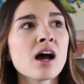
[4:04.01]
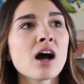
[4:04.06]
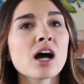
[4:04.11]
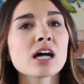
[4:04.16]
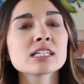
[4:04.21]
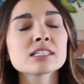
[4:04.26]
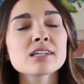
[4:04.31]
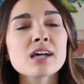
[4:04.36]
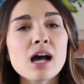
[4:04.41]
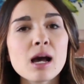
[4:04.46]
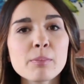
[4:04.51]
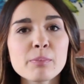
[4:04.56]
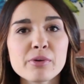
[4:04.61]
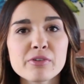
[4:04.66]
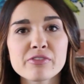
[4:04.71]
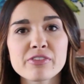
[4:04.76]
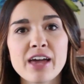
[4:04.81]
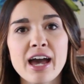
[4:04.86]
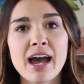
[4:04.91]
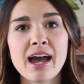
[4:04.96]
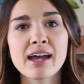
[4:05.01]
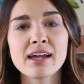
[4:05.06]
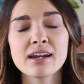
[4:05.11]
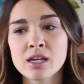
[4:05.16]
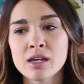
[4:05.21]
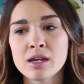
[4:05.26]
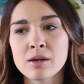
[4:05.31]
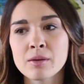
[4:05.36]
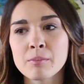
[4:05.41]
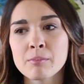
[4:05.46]
On top of that,
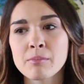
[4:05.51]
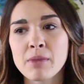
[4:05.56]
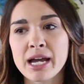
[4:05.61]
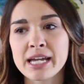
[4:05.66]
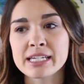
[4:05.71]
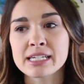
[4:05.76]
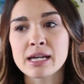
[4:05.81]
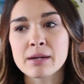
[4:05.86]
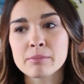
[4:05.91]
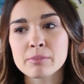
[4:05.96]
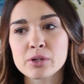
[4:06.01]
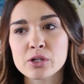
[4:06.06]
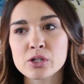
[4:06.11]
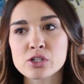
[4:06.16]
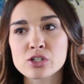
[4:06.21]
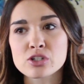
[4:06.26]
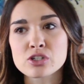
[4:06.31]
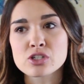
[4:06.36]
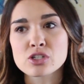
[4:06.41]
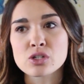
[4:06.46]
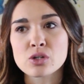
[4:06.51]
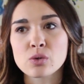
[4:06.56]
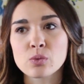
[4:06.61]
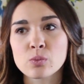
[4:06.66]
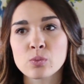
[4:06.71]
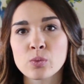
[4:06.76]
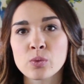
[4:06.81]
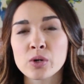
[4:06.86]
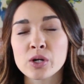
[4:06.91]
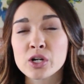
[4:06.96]
my numbers
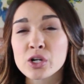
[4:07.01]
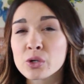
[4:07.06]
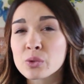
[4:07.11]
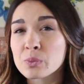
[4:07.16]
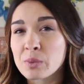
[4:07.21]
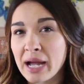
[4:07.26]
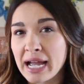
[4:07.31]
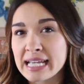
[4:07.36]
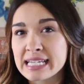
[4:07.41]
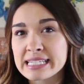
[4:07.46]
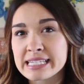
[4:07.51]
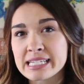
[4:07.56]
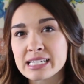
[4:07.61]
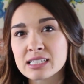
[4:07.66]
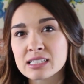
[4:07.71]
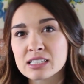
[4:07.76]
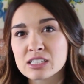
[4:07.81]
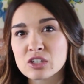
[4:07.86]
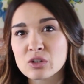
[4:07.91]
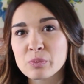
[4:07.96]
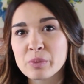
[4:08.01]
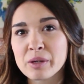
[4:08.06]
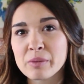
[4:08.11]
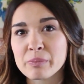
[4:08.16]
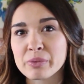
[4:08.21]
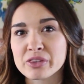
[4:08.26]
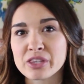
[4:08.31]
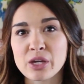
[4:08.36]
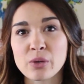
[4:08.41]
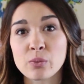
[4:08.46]
were rising a little bit,
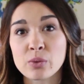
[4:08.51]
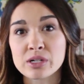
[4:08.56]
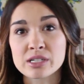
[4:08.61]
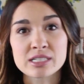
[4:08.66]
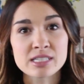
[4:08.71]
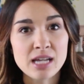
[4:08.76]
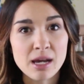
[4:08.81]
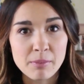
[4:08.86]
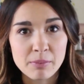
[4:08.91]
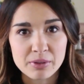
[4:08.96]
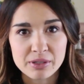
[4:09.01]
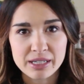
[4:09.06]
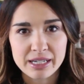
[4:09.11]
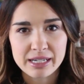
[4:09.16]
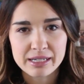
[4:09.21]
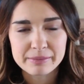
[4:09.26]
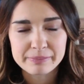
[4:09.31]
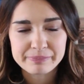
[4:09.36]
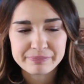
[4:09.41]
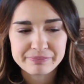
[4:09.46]
but they weren't doubling.